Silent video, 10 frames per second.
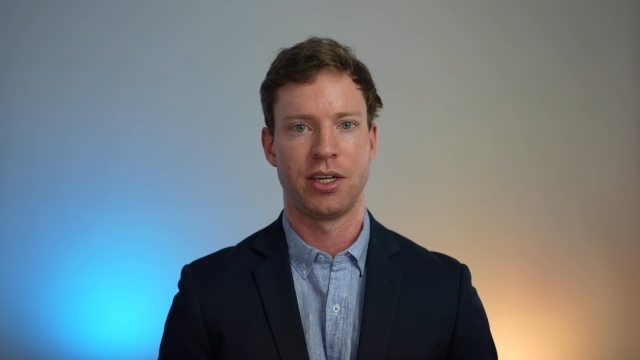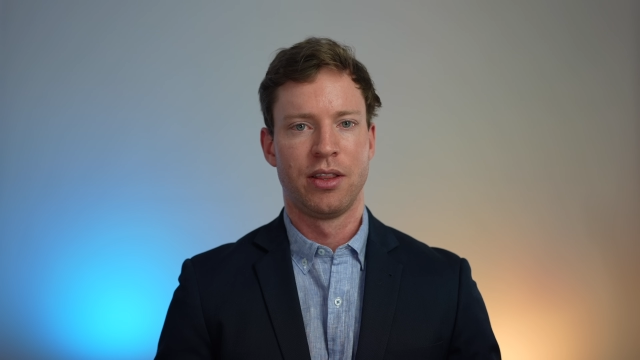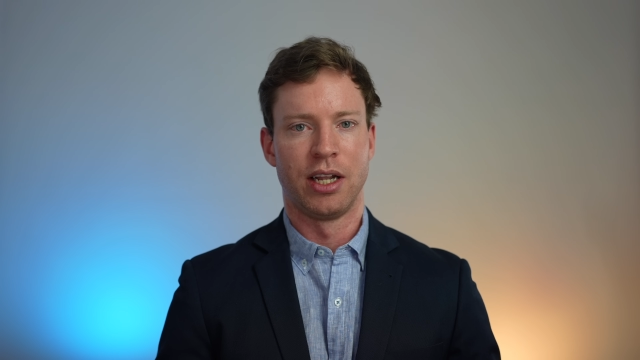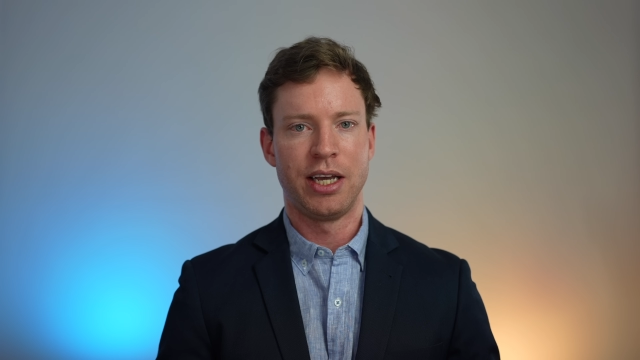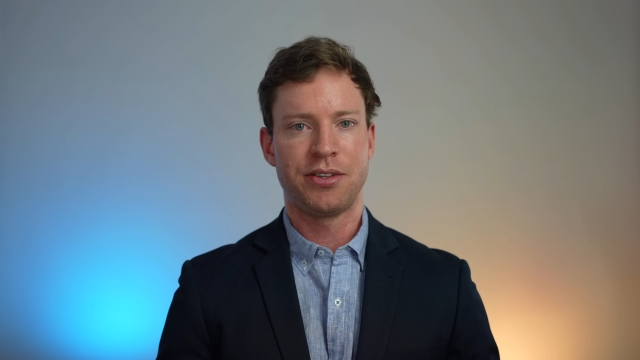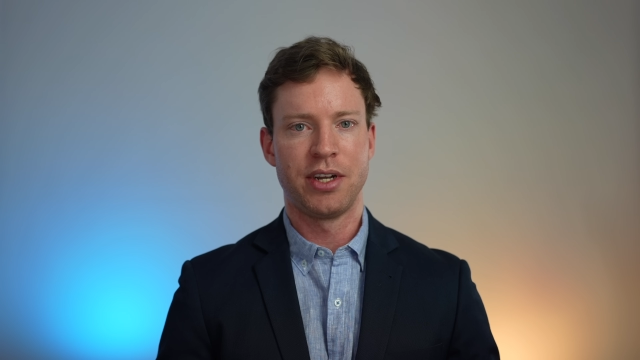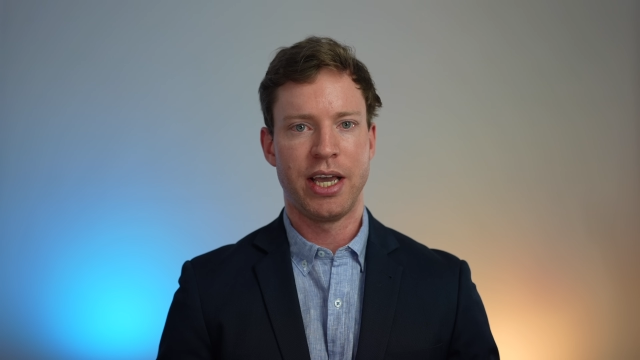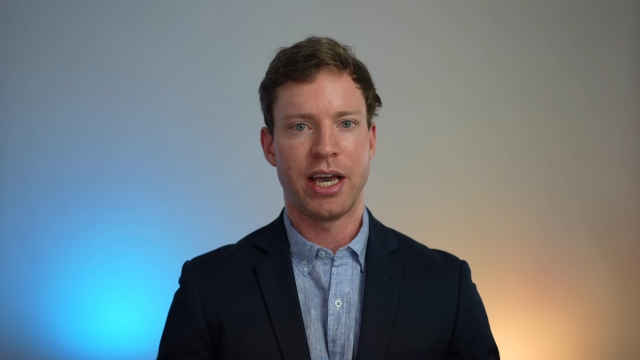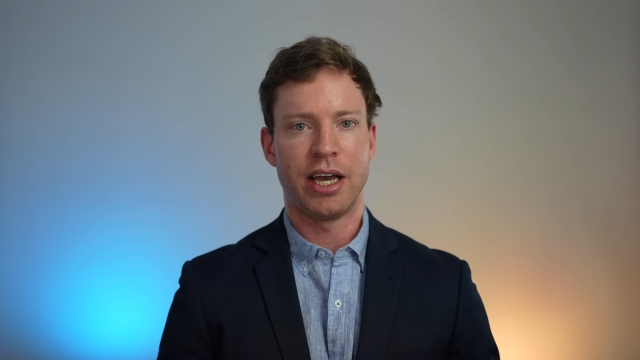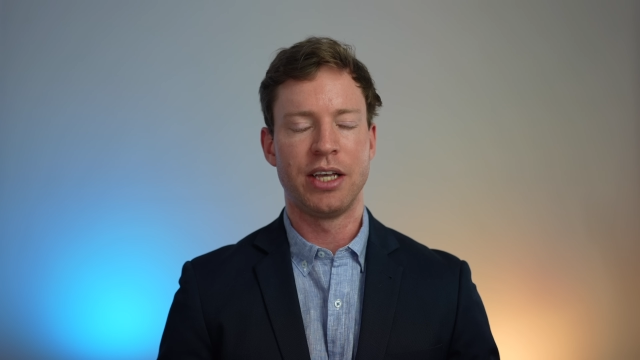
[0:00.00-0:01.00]
The lesson
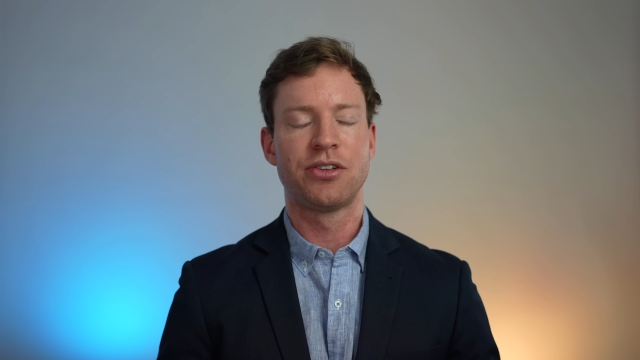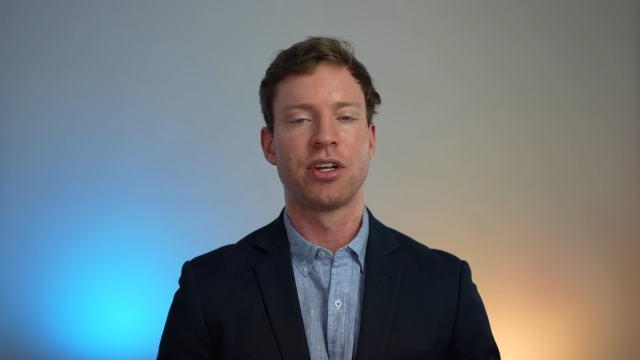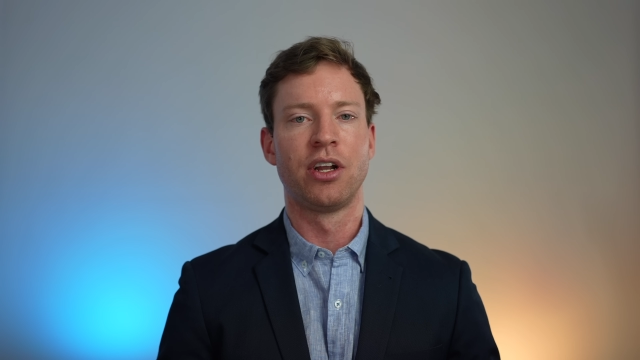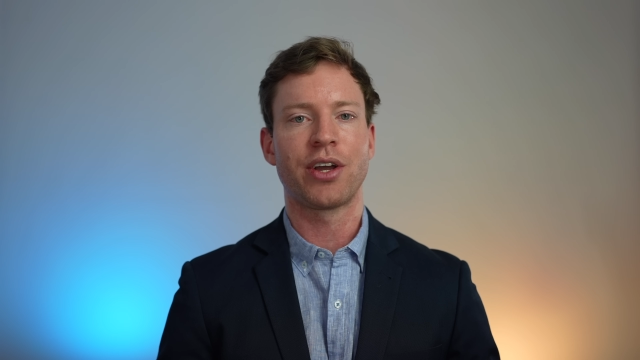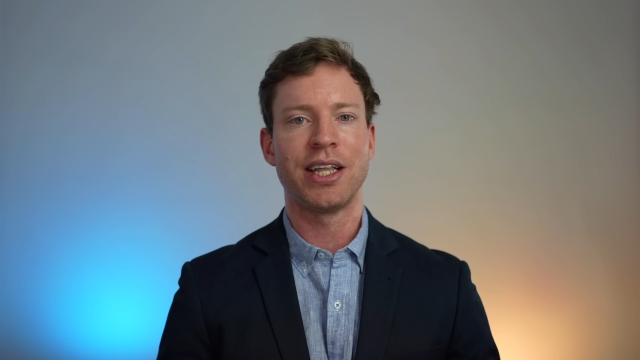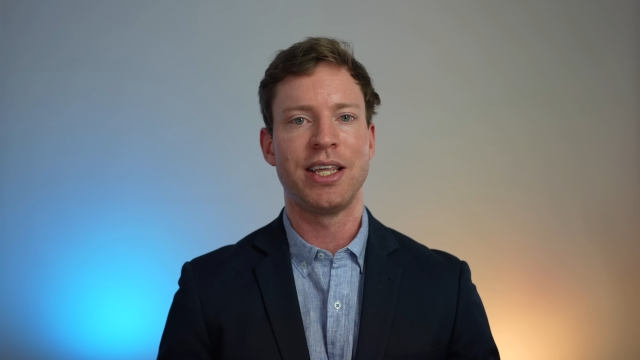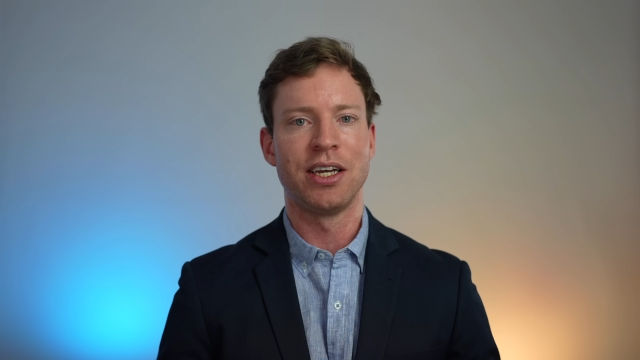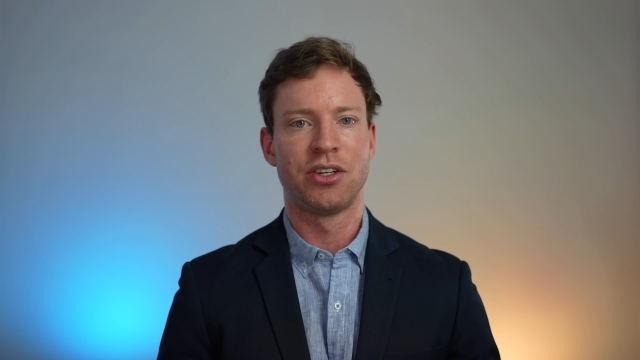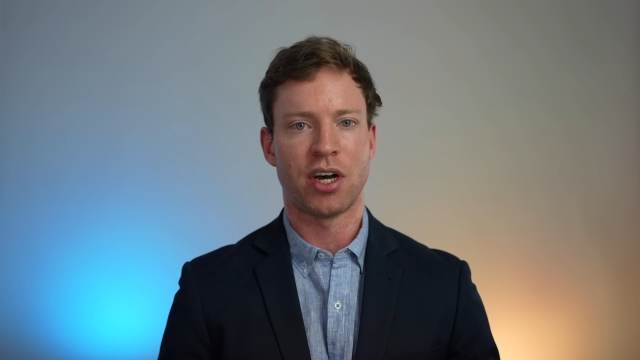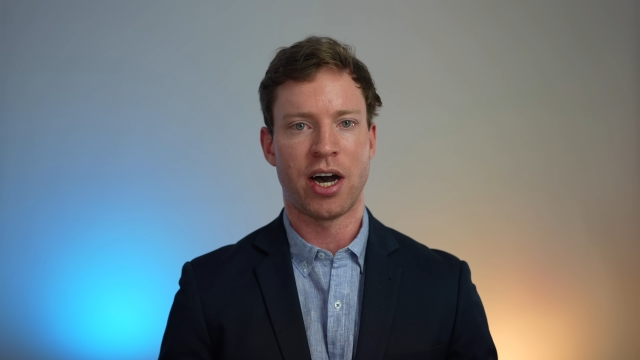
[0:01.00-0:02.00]
here is to look at the
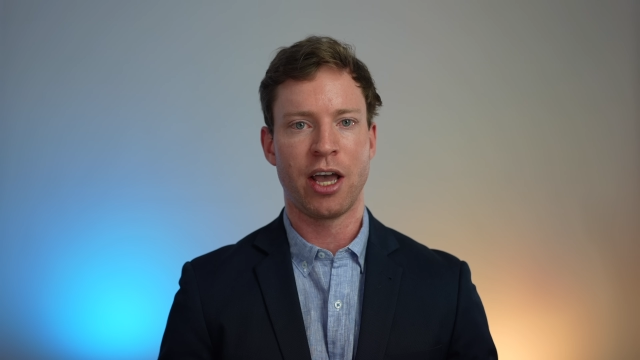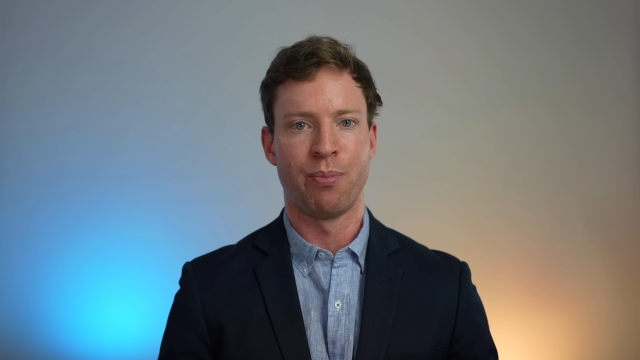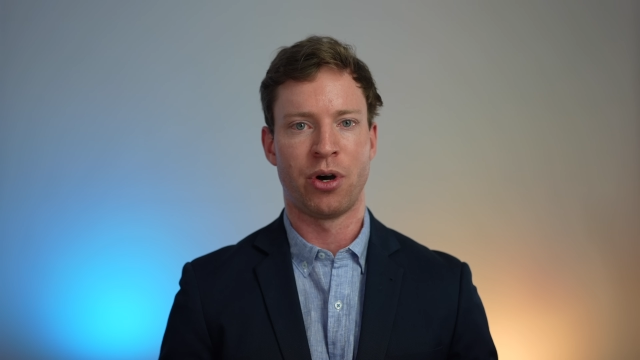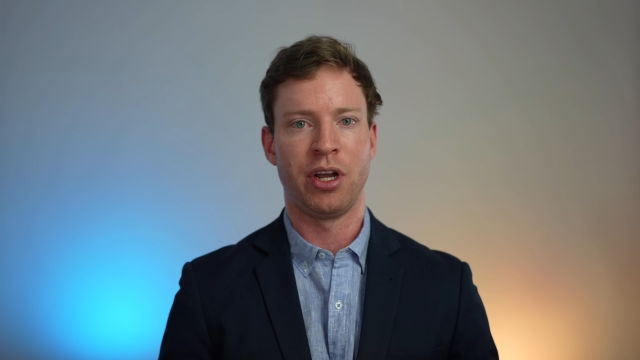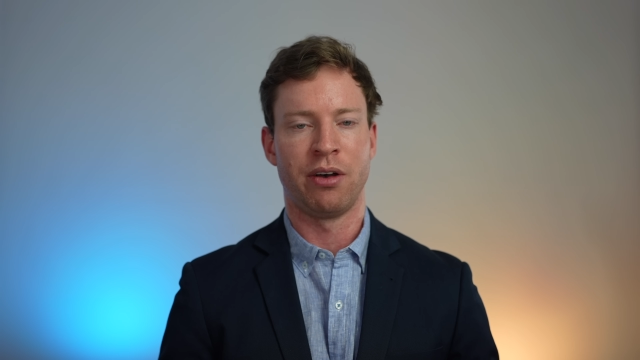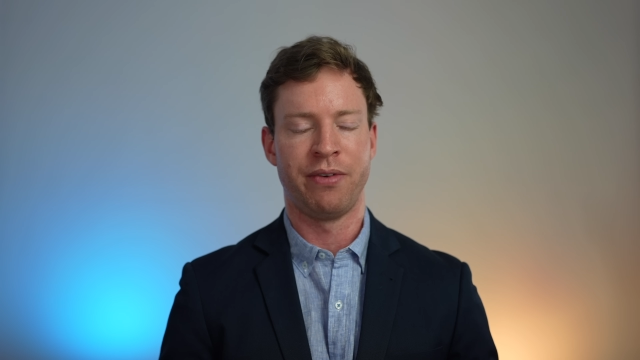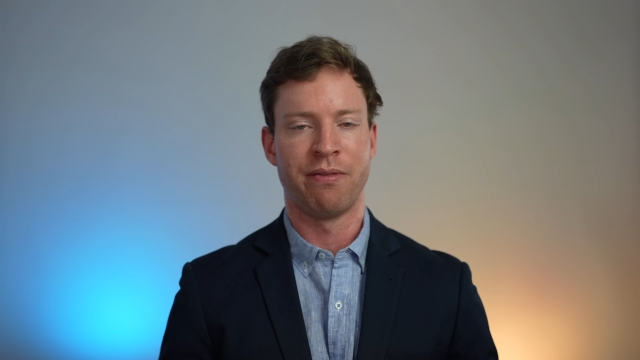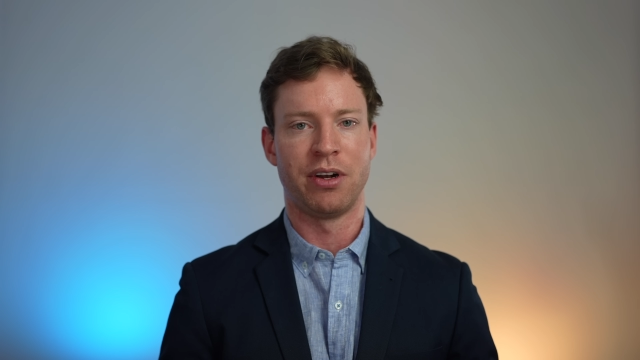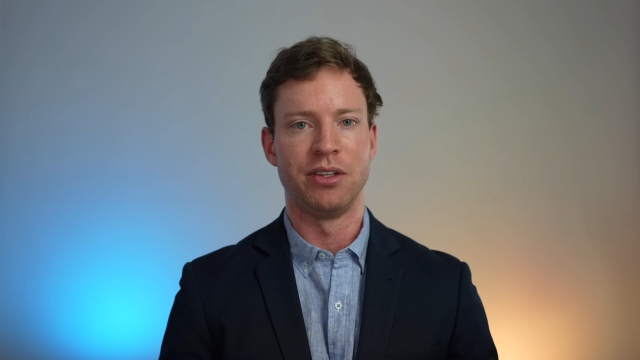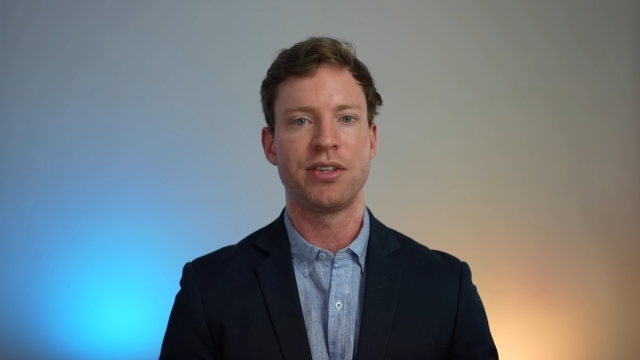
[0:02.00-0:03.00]
entire body of
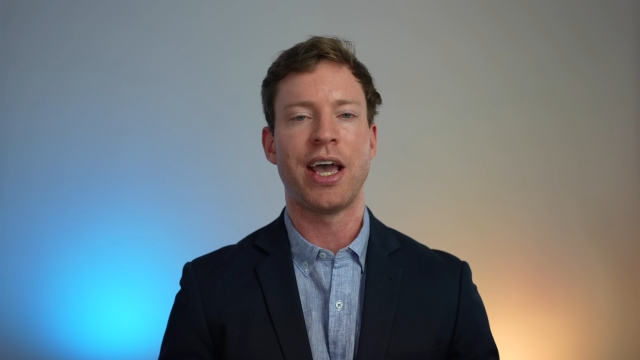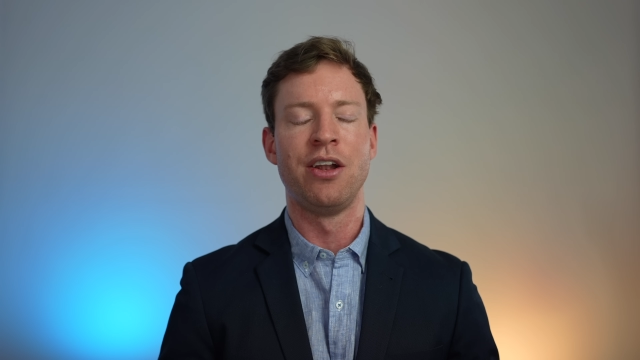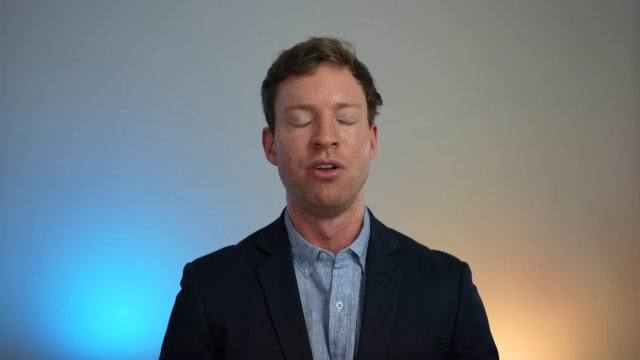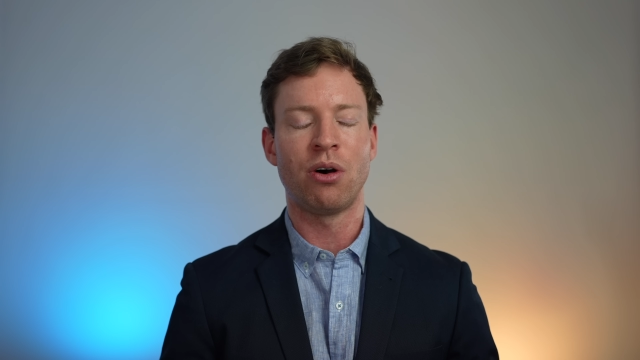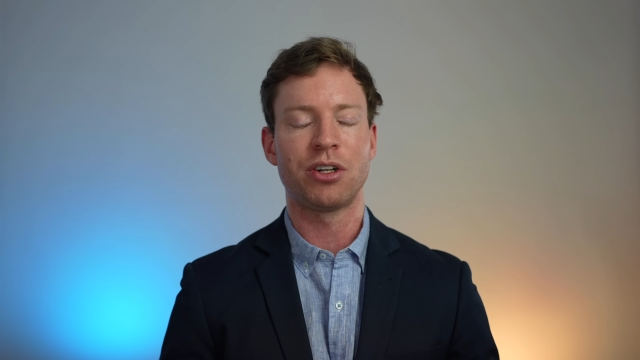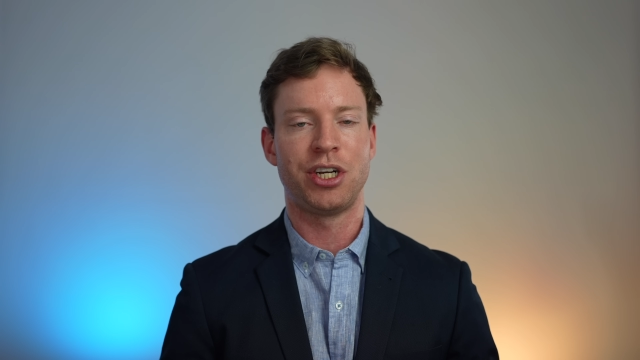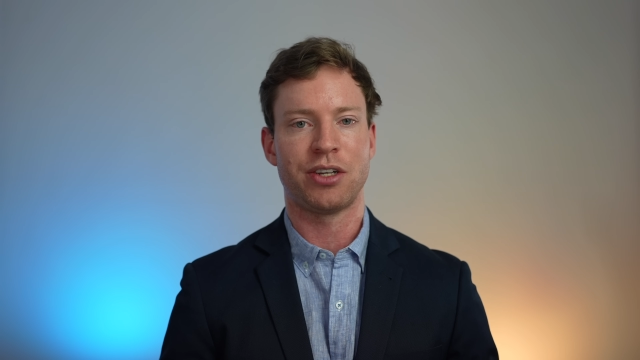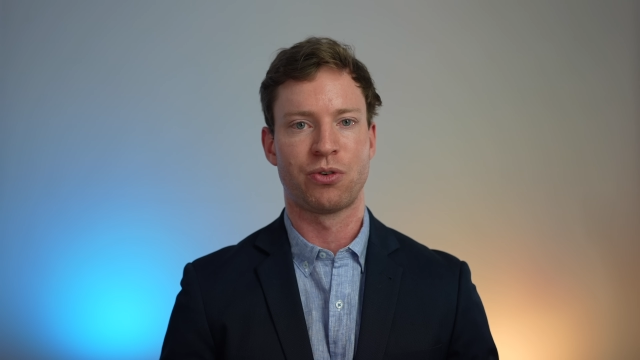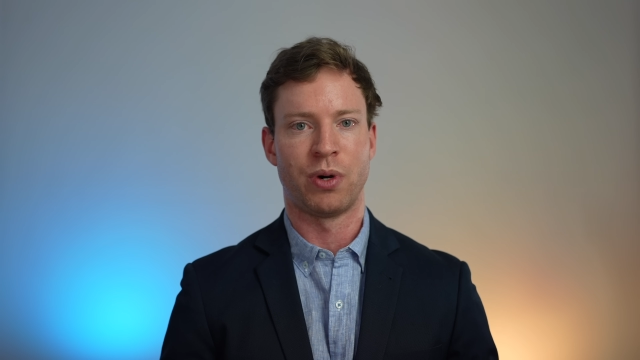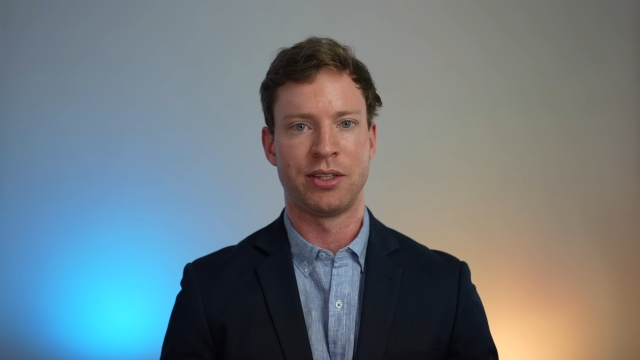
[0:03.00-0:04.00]
evidence and not
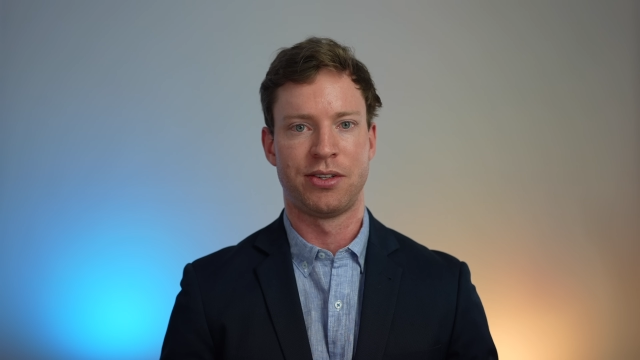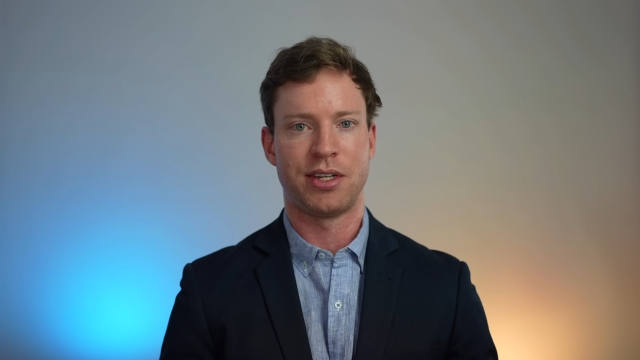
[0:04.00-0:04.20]
just one